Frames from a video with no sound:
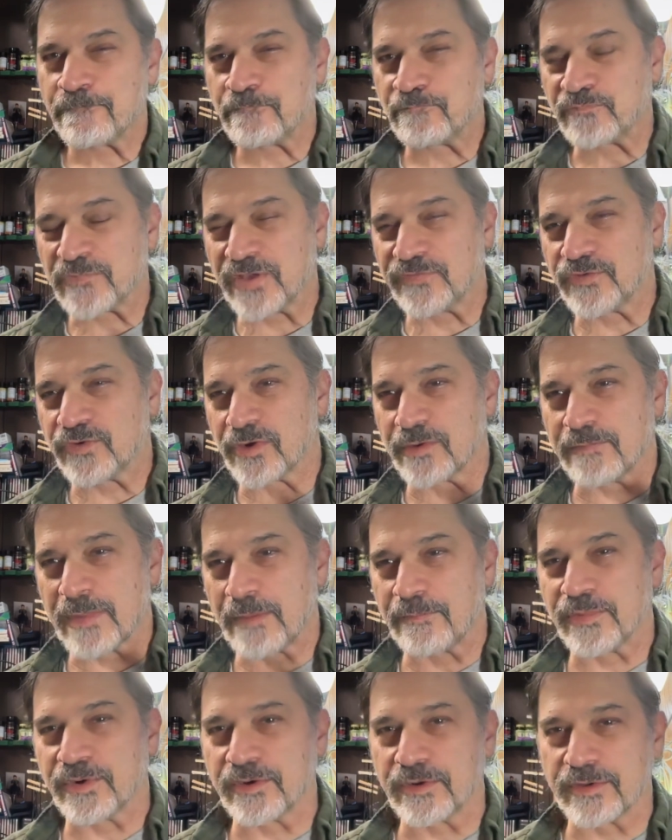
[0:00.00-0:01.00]
If you
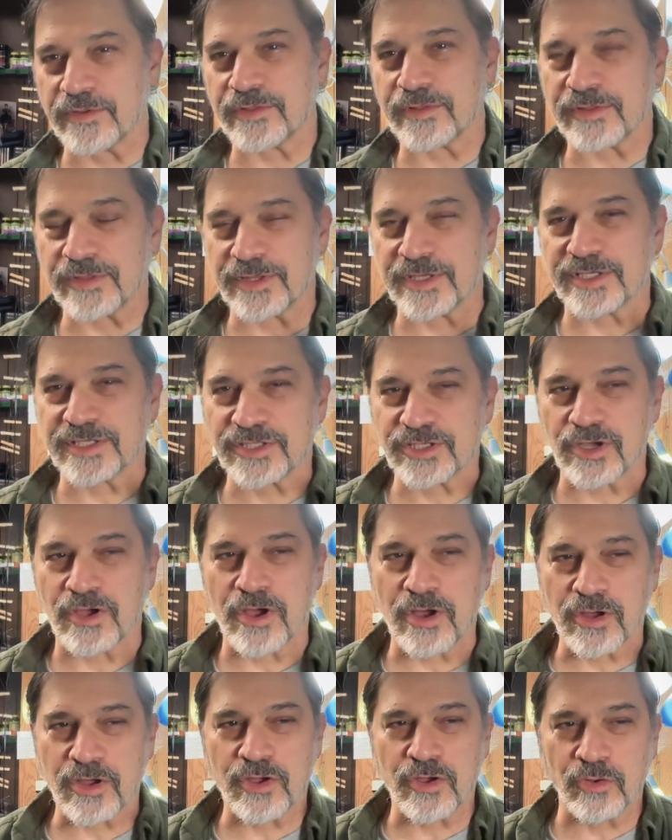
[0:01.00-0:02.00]
remember the
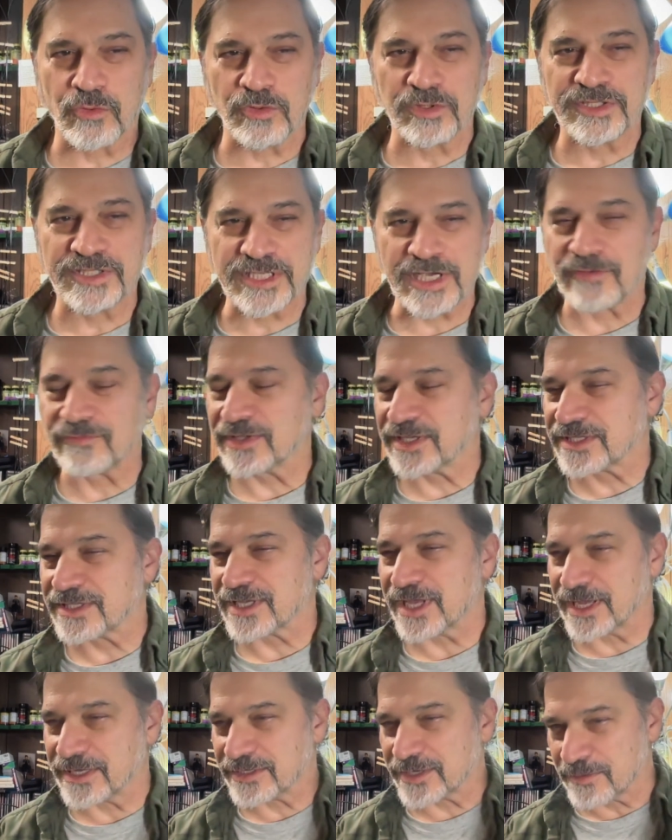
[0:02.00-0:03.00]
song Cold, Selfless,
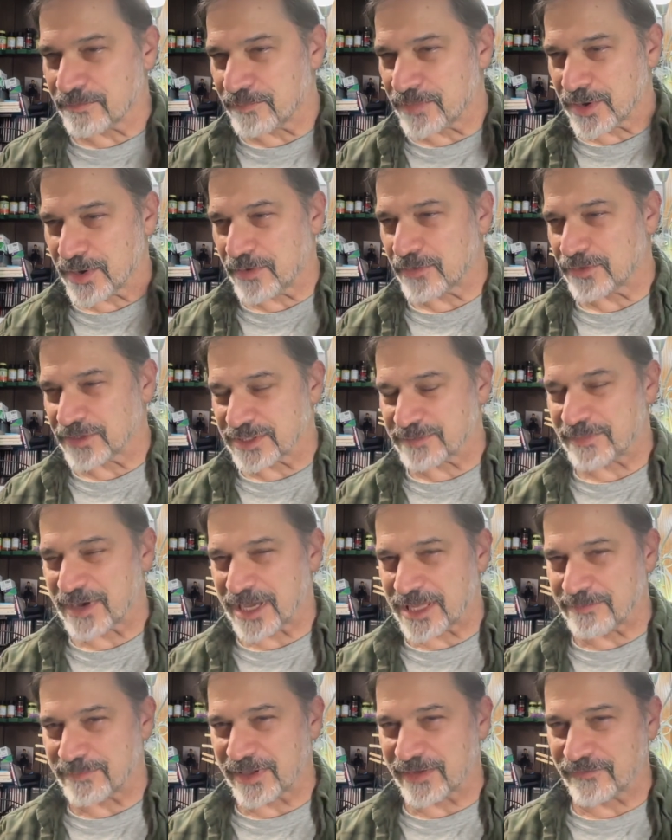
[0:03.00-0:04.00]
and Composed
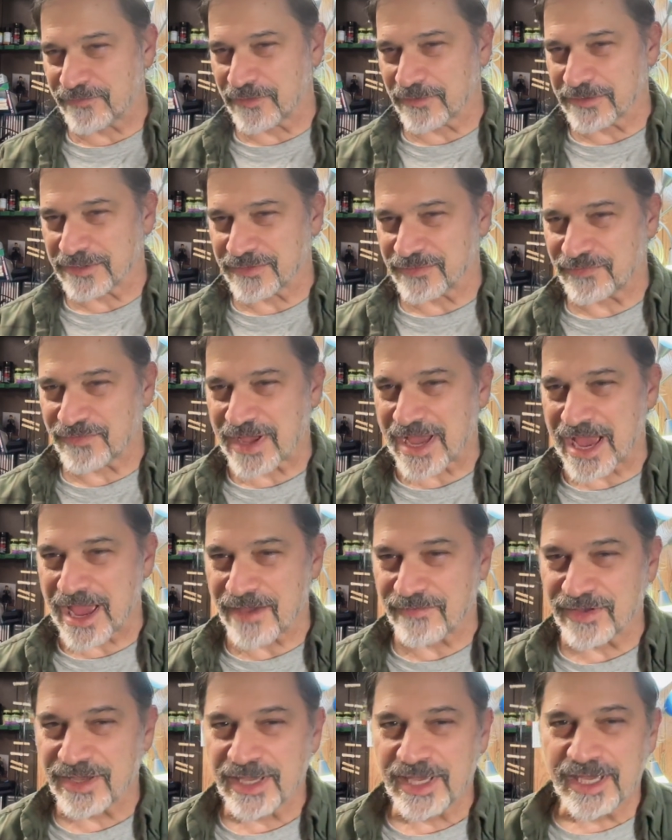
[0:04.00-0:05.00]
by the Ben Folds
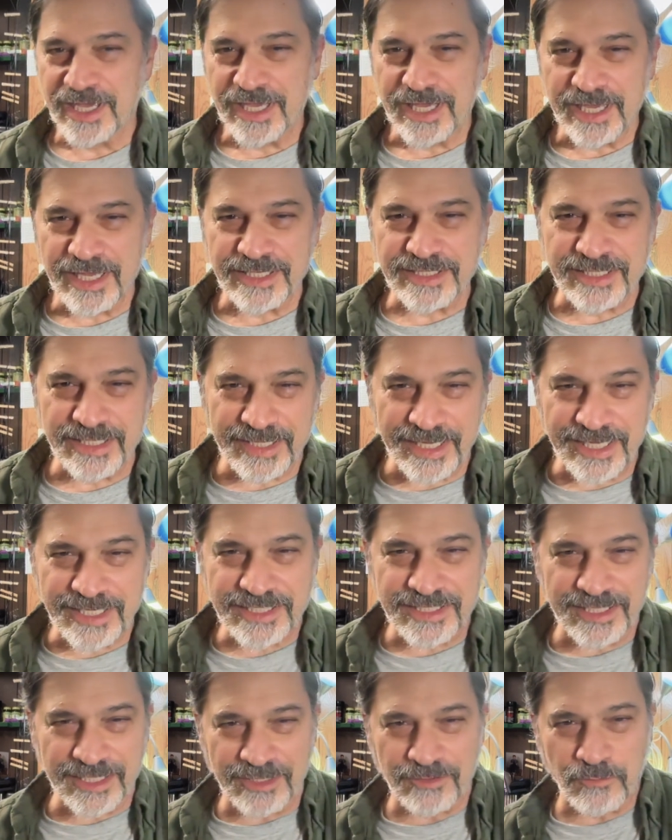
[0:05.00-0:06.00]
Five, it's a
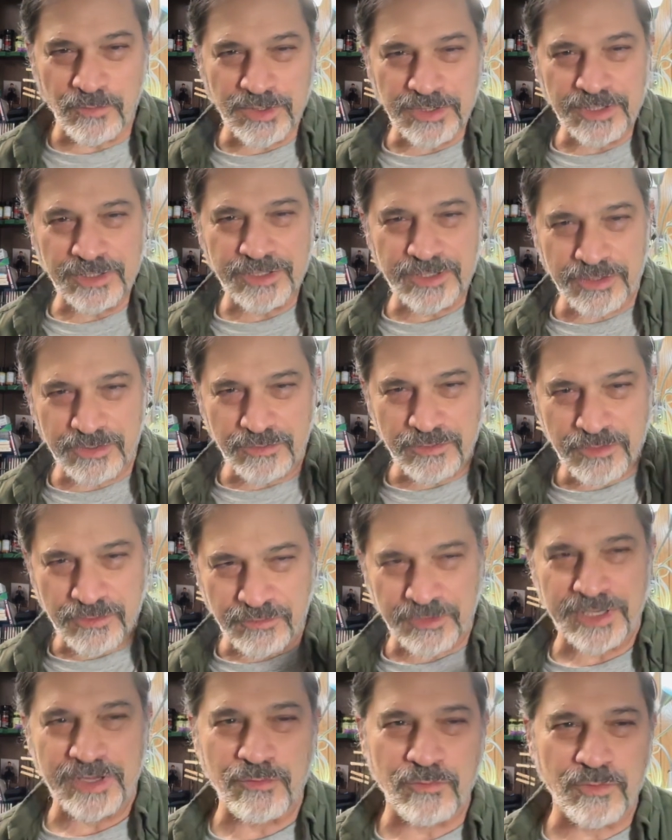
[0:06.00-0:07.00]
nice little 1, 2,
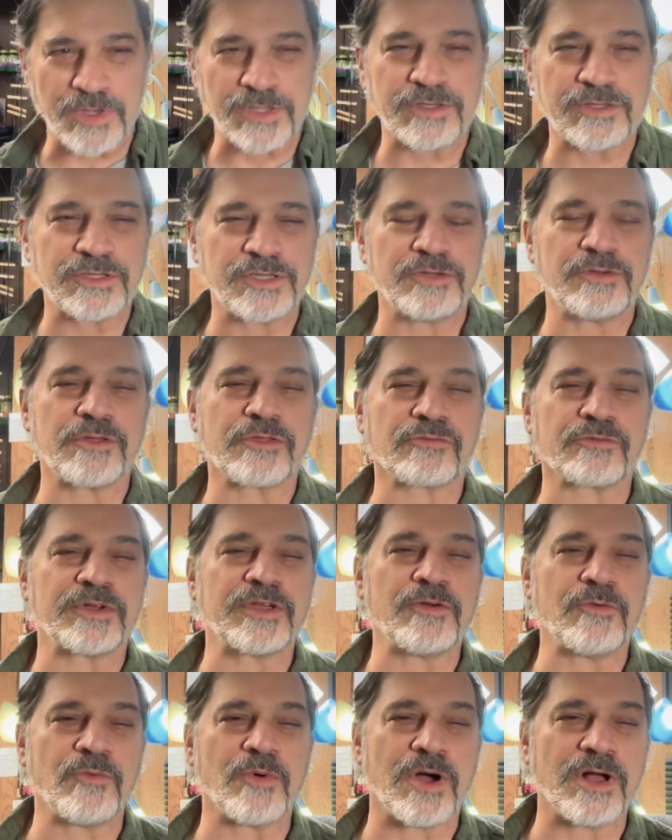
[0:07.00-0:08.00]
3, 1, 2,
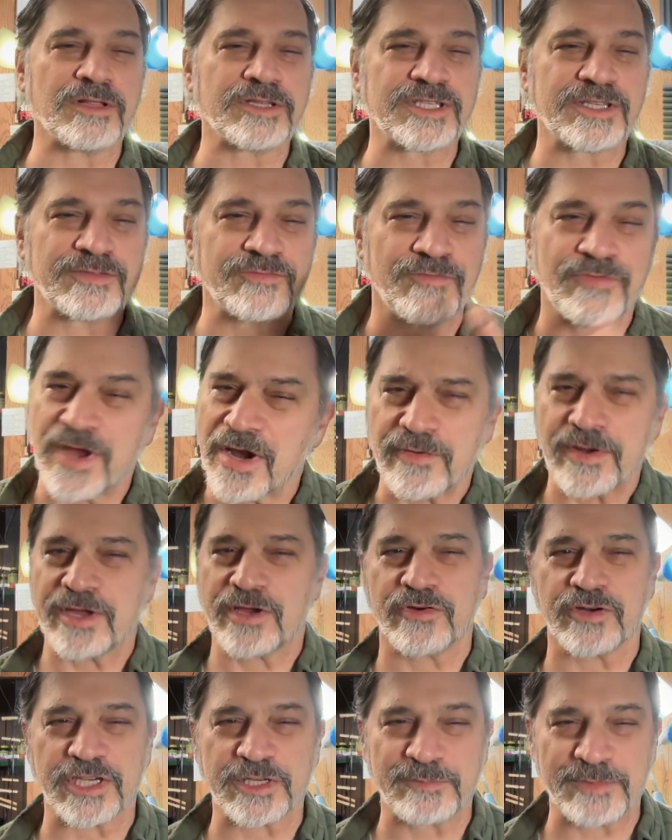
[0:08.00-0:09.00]
3 waltz. Very
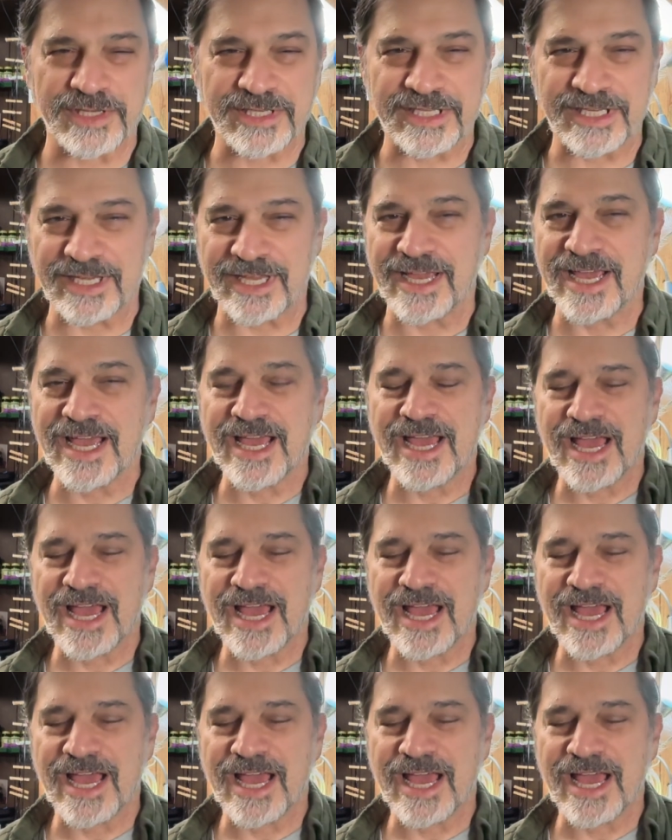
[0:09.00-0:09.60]
Christmassy.